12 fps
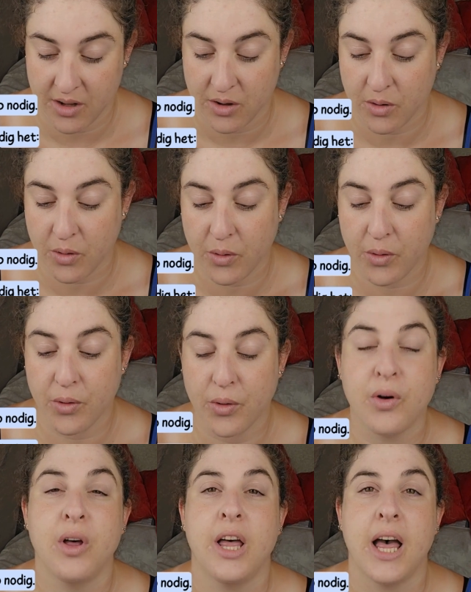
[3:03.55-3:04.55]

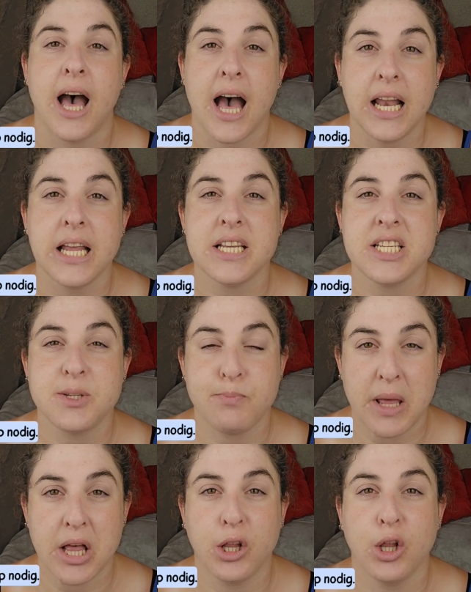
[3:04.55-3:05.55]
Or hulle
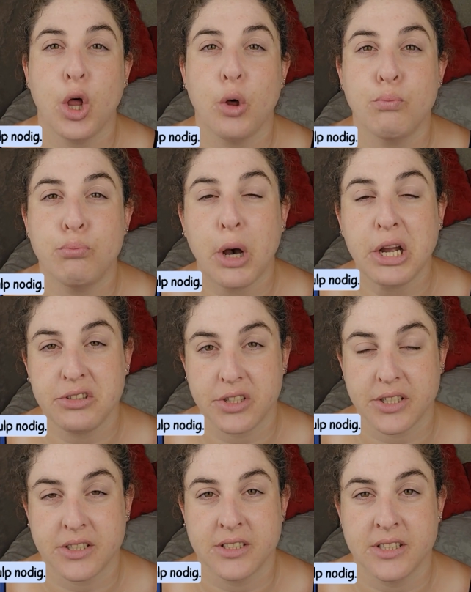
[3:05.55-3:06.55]
speel
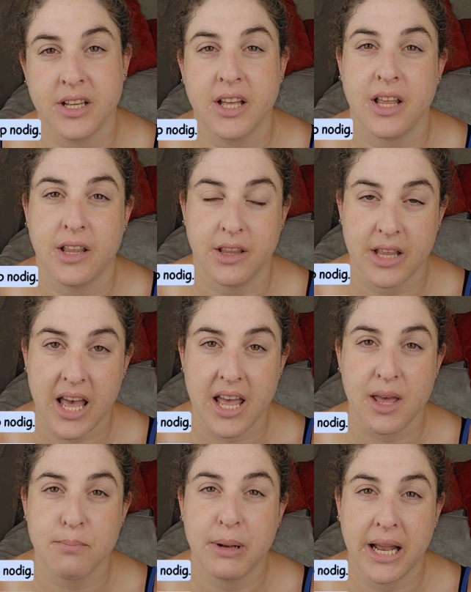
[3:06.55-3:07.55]
buite.
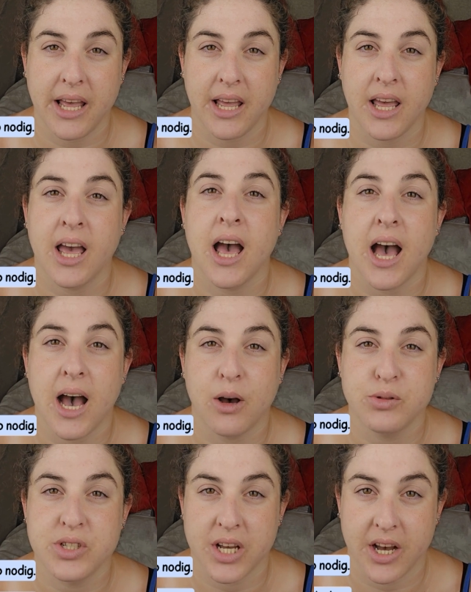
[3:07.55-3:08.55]
They play
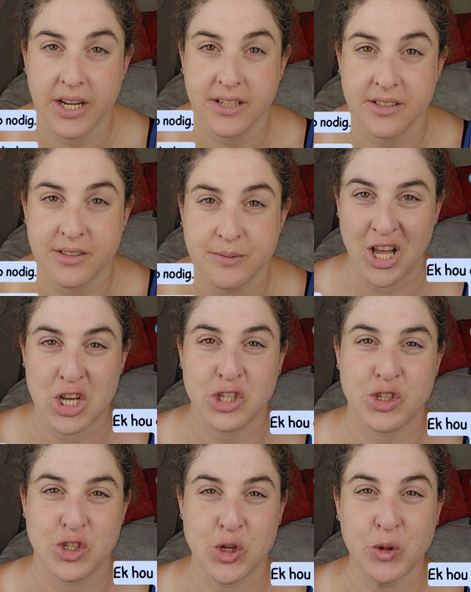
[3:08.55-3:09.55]
outside.
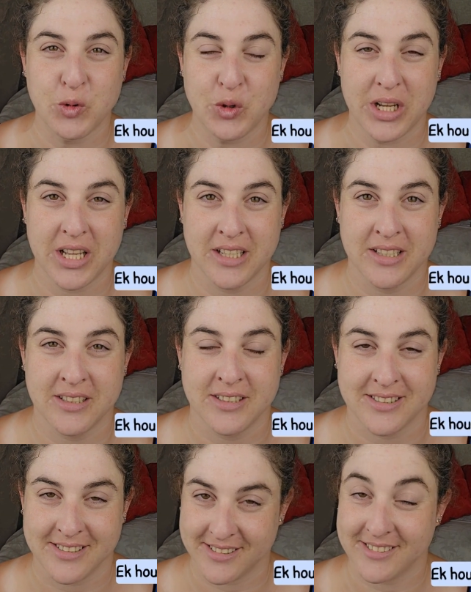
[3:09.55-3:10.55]
Soen,
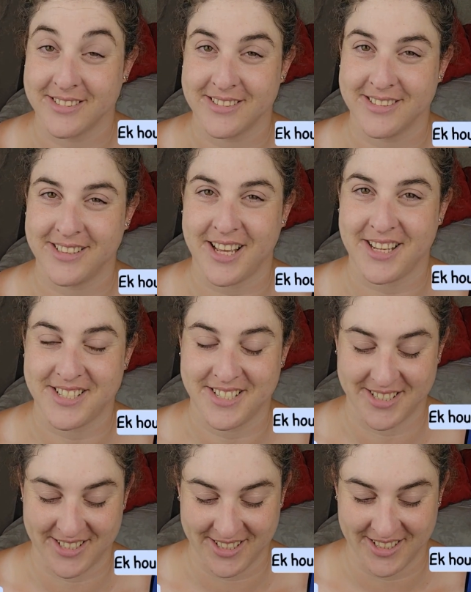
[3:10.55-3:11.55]

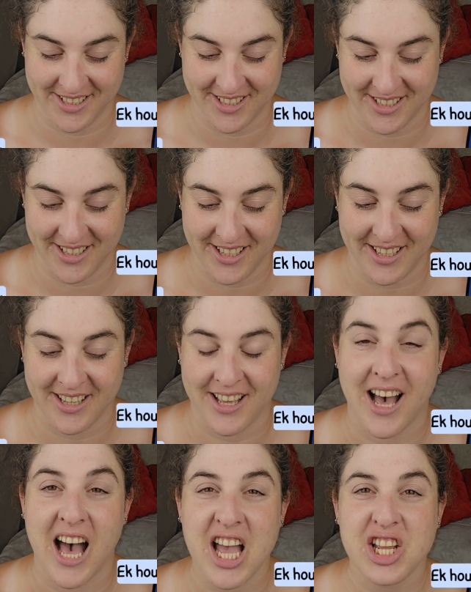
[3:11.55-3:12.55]
kiss.
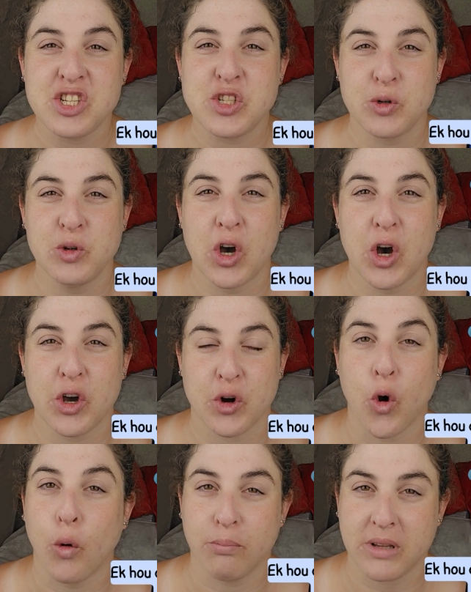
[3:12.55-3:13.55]
Hy soen haar
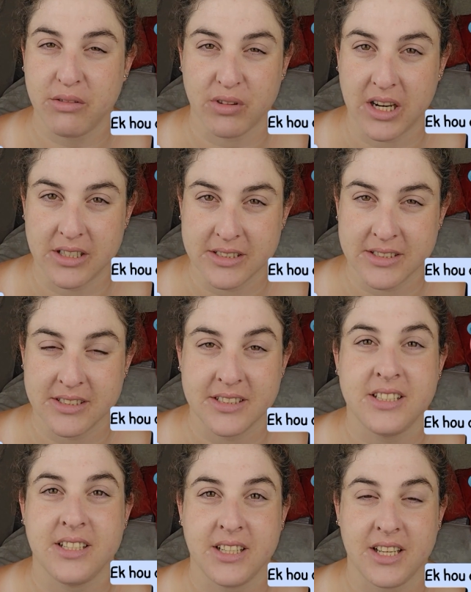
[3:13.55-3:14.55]
op die wang.
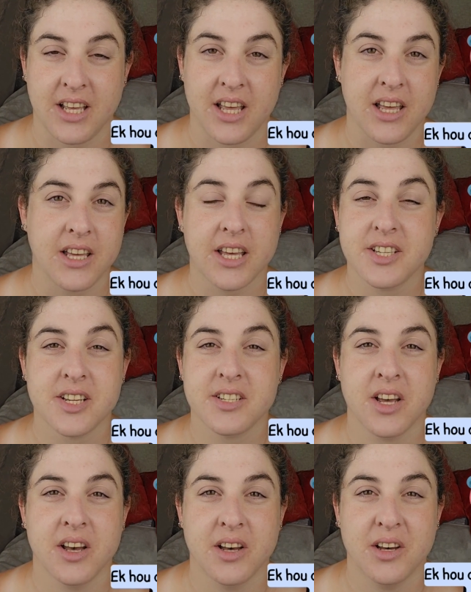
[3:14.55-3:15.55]
He kisses
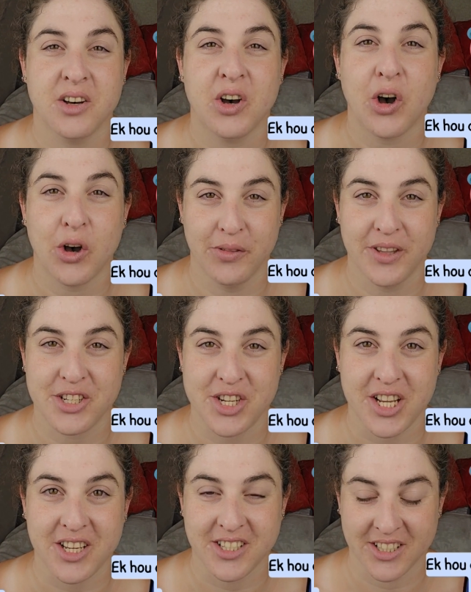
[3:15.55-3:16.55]
her on the
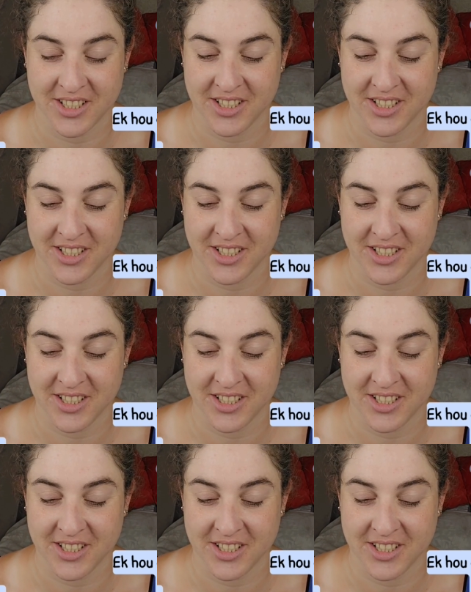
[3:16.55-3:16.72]
cheek.